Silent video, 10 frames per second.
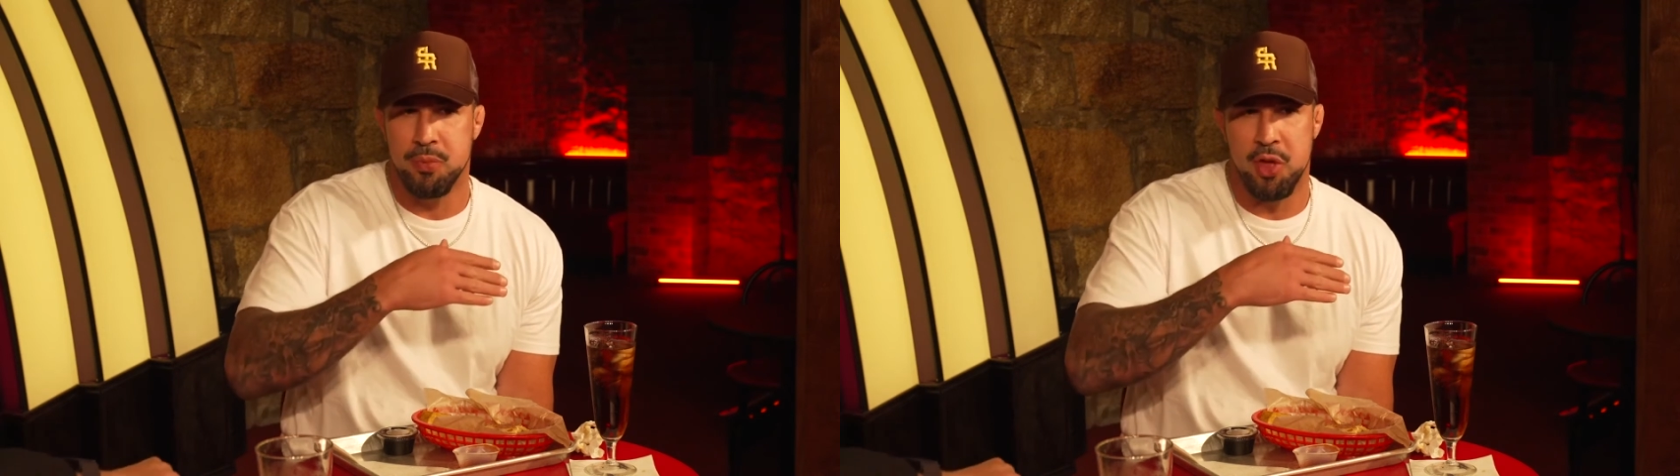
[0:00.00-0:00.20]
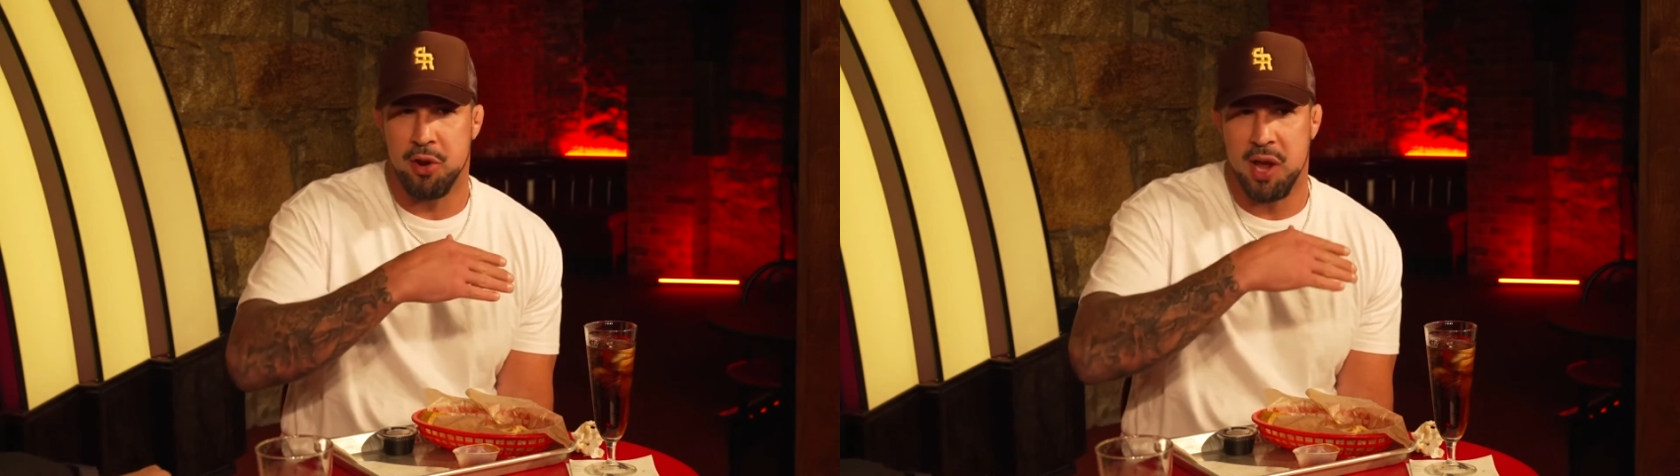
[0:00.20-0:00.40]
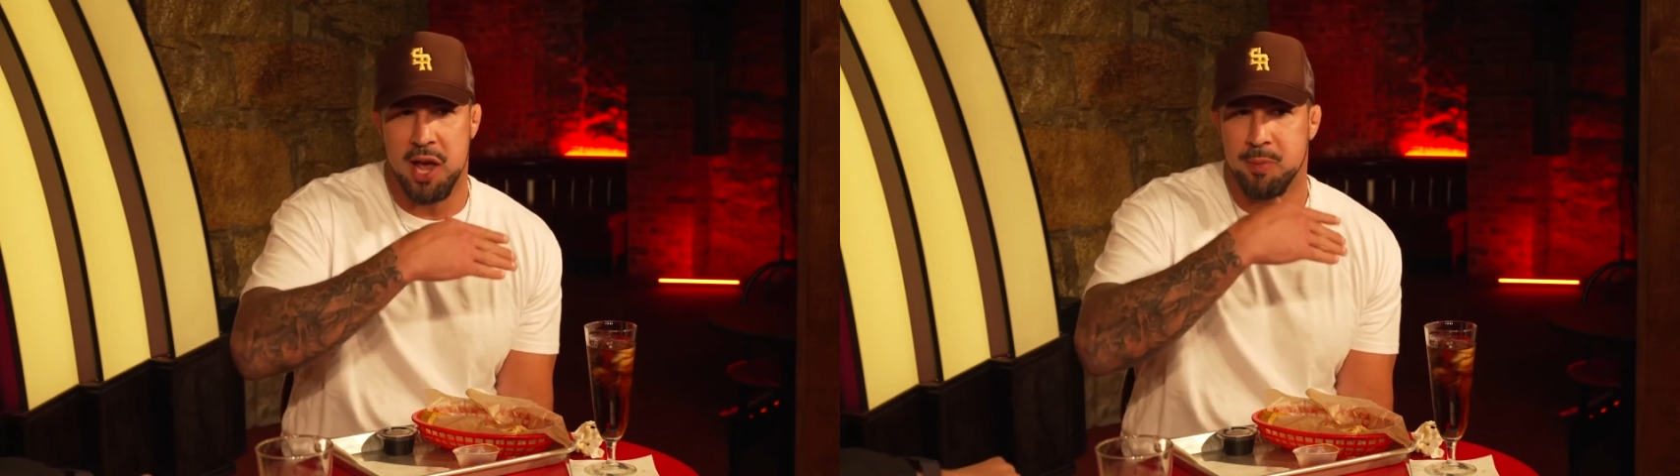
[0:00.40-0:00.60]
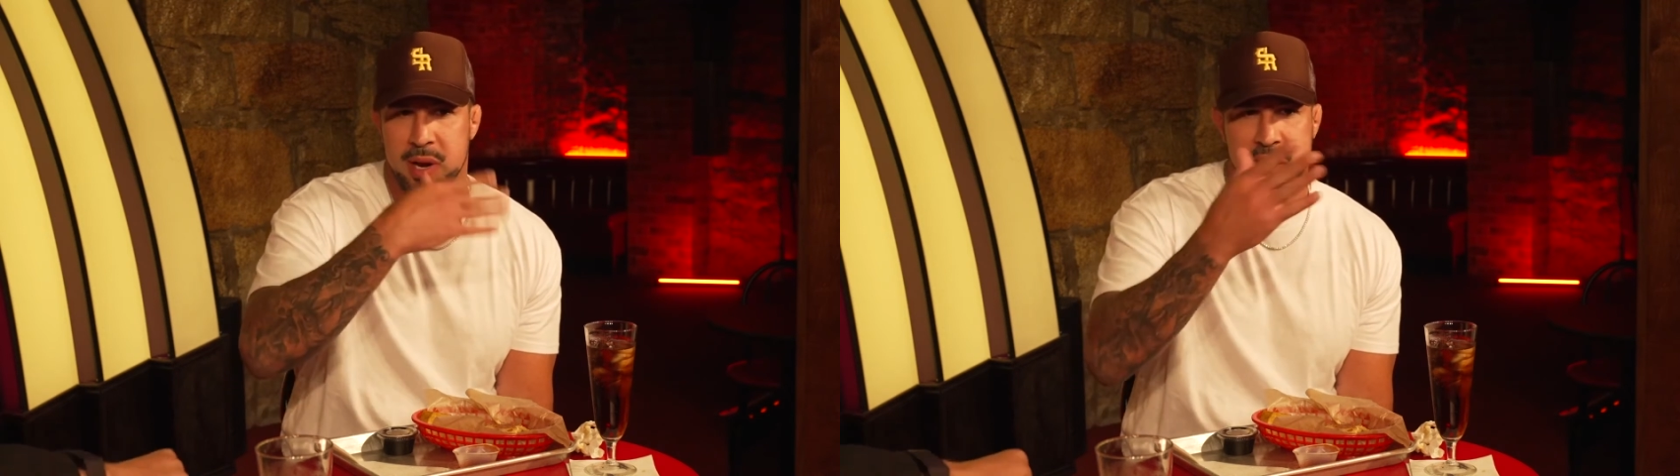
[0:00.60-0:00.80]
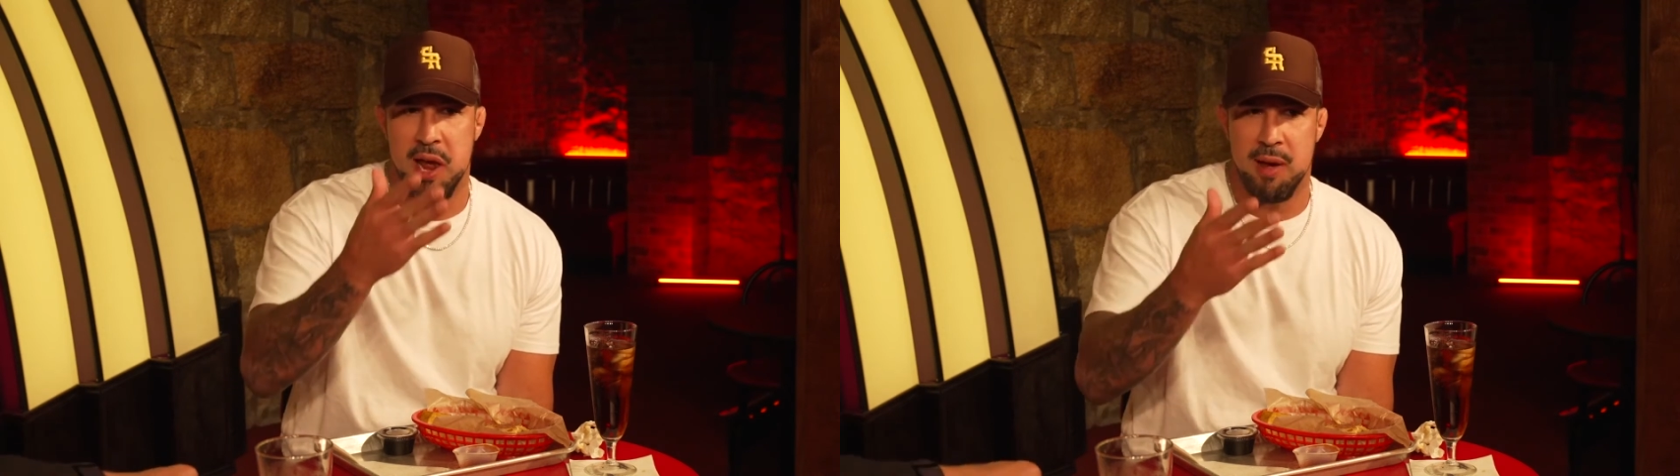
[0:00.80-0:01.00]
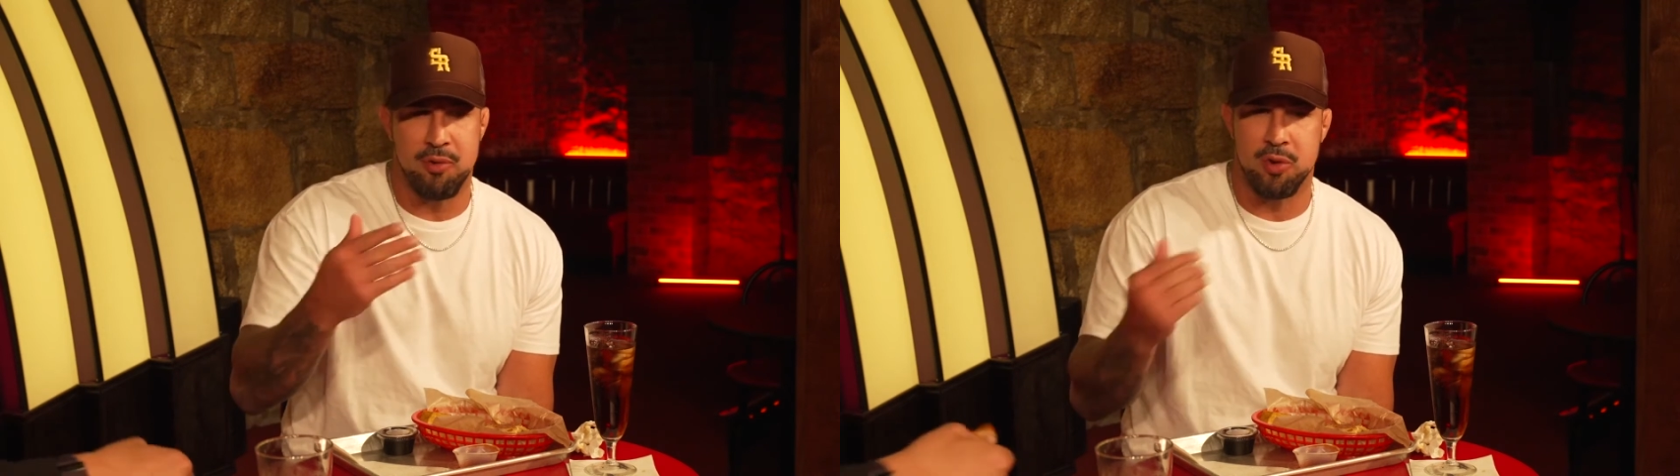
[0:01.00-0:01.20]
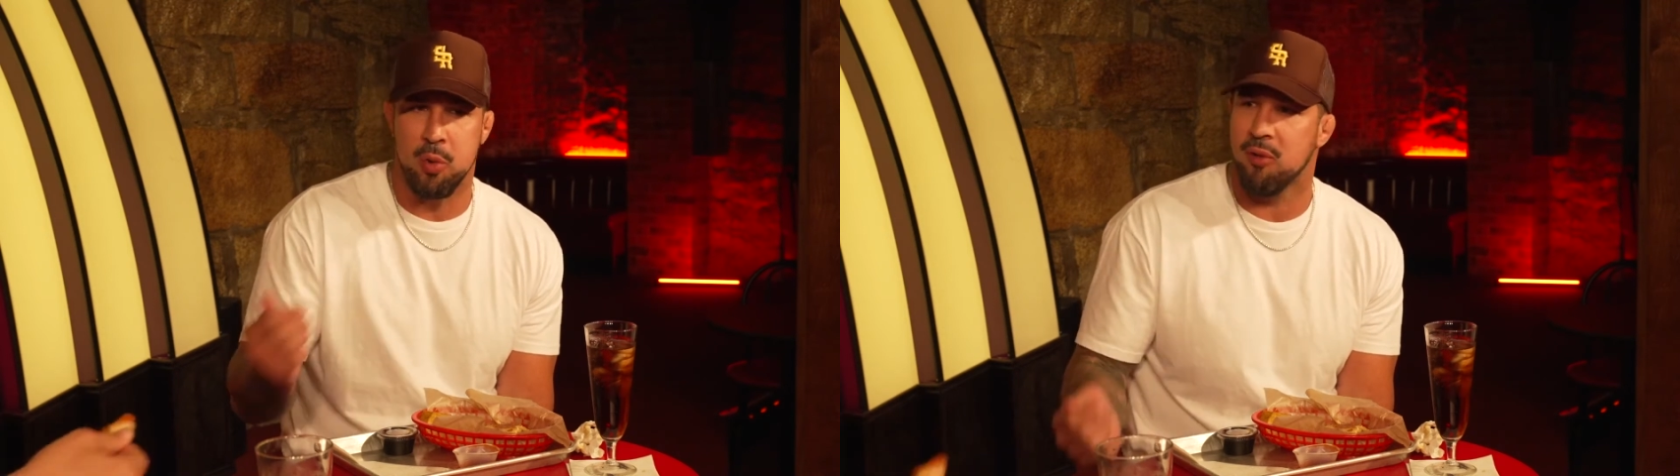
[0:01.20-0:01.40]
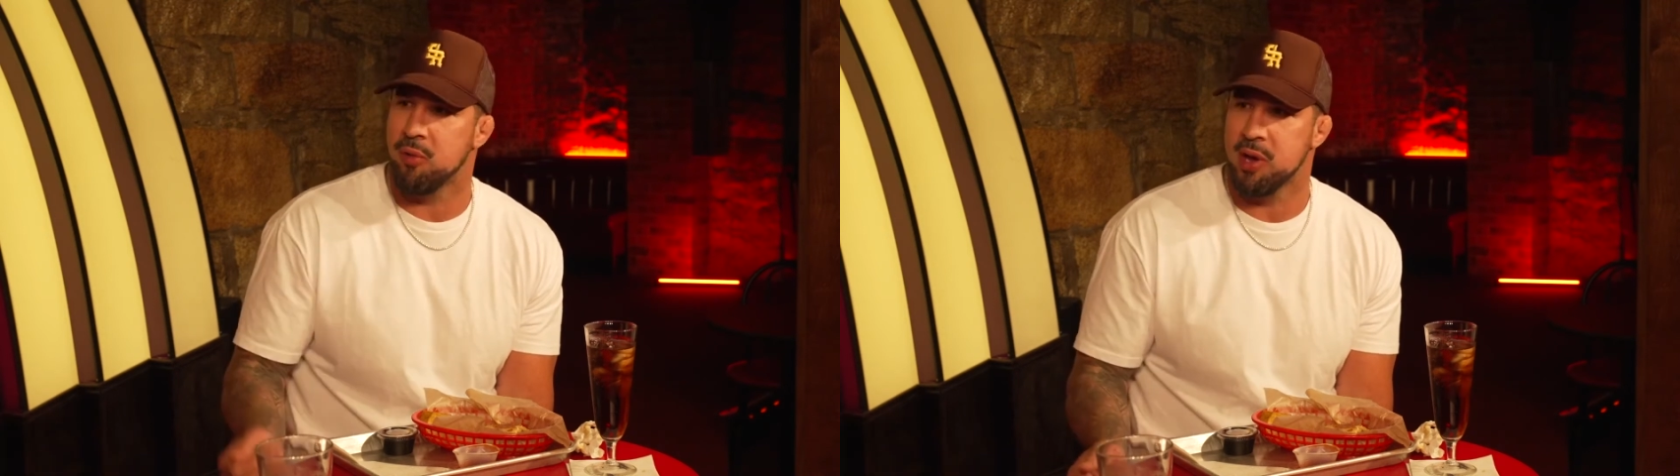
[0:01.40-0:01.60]
The other guy's been in camp for
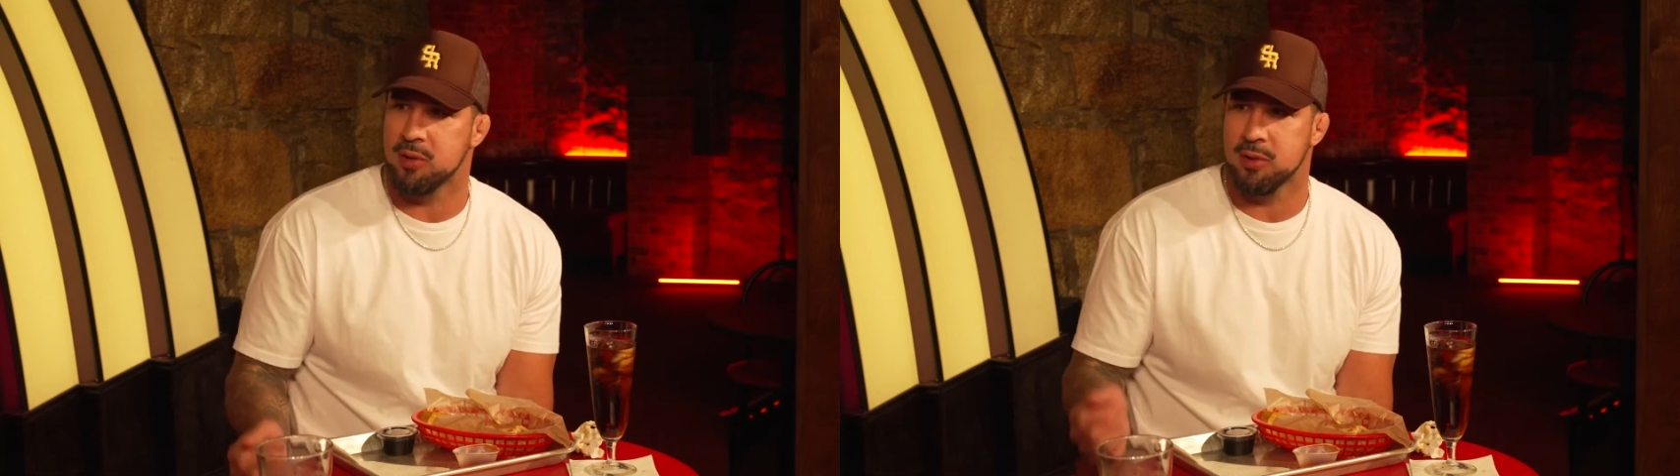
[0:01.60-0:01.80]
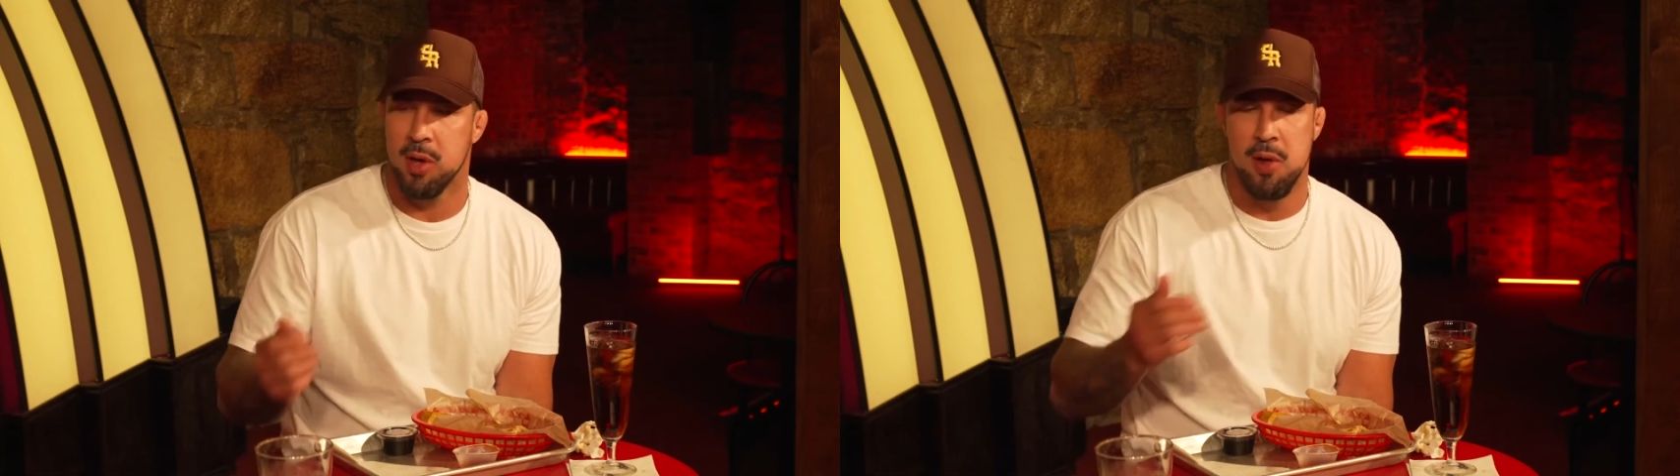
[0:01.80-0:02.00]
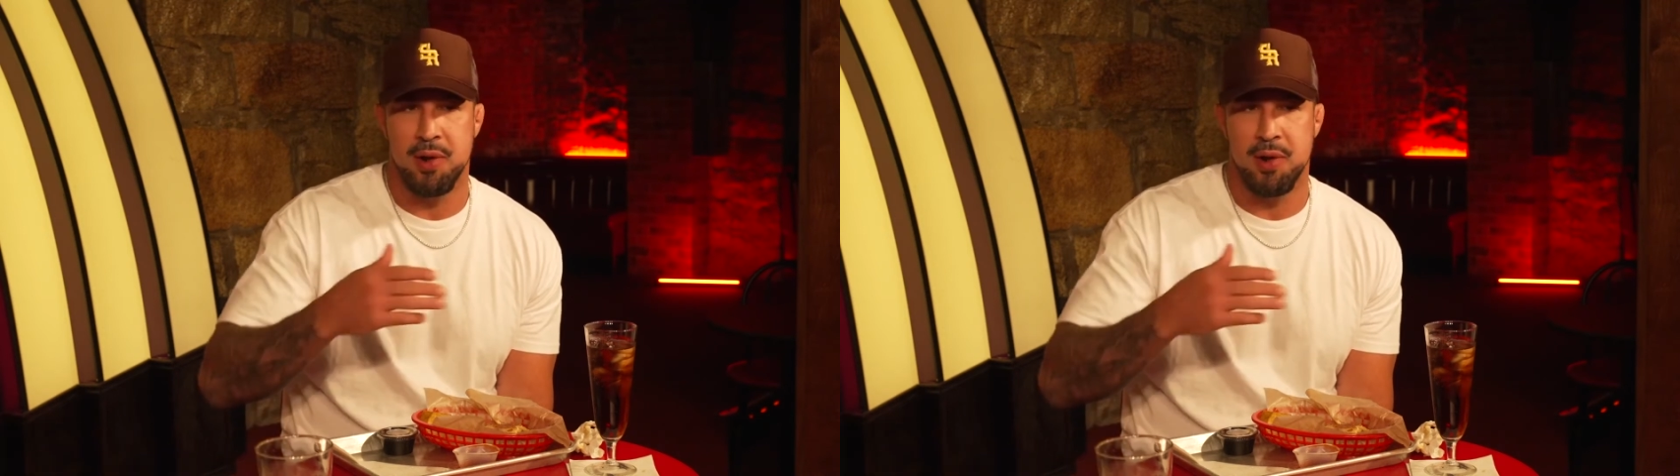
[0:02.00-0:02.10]
12 weeks.